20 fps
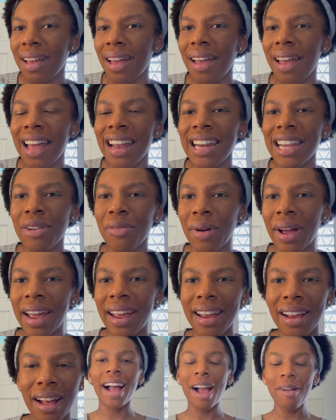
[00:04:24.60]

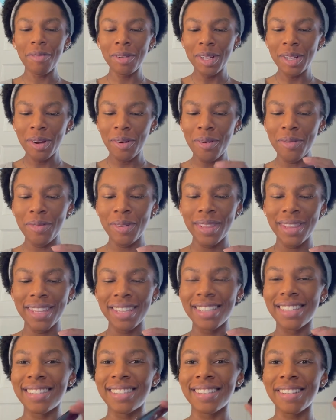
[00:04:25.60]
Anyway, I'm gonna go in with
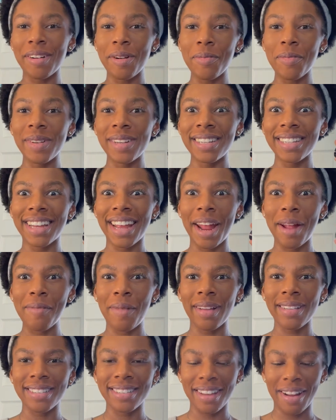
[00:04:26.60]
this Urban Decay
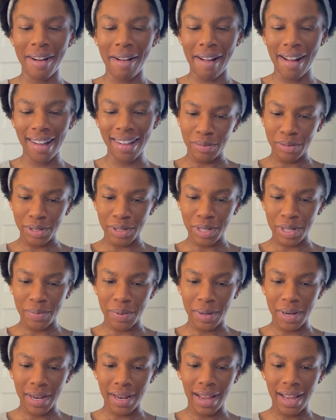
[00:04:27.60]
mascara. We're just gonna
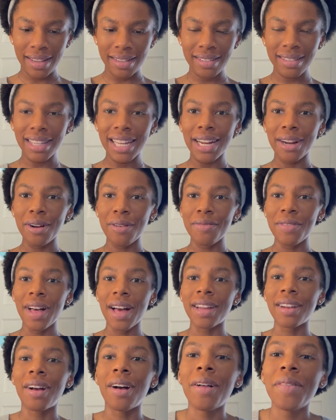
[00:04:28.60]
put a nice layer of
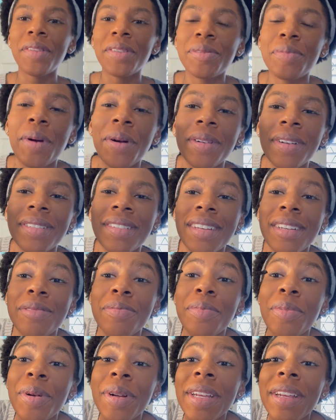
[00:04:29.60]
that on. This part is like
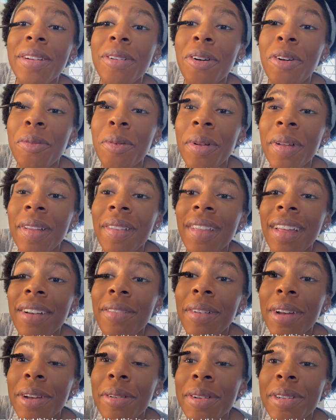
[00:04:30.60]
pretty normal, like
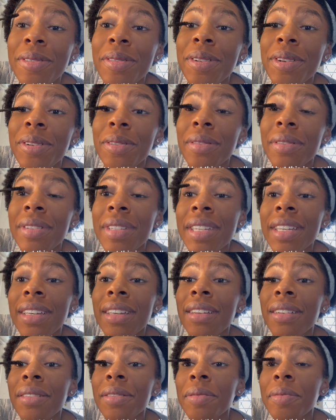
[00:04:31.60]
what you would do in your
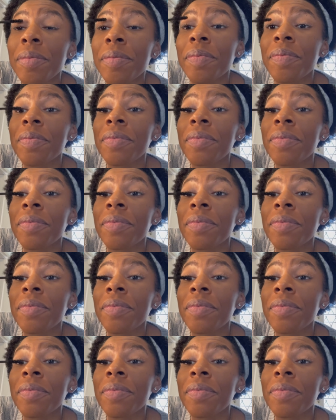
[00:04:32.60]
routine.